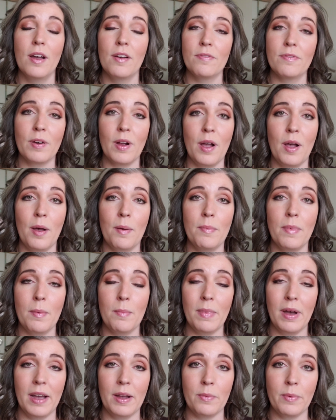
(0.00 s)
from
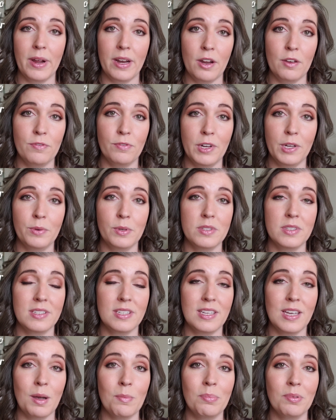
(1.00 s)
my
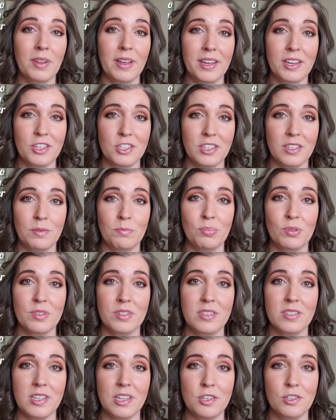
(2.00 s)
radiofrequency ablation
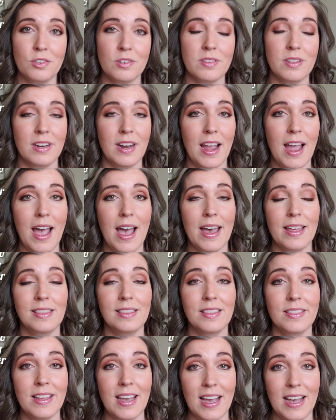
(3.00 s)
procedure that I had
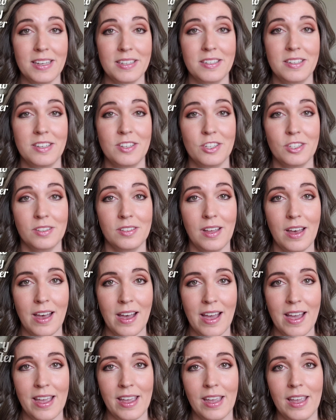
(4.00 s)
last
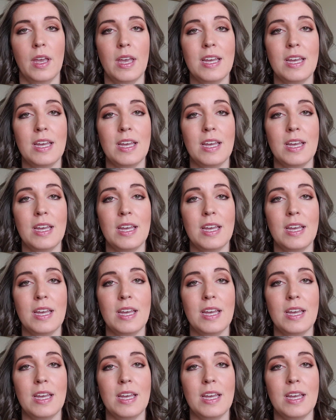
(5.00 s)
July.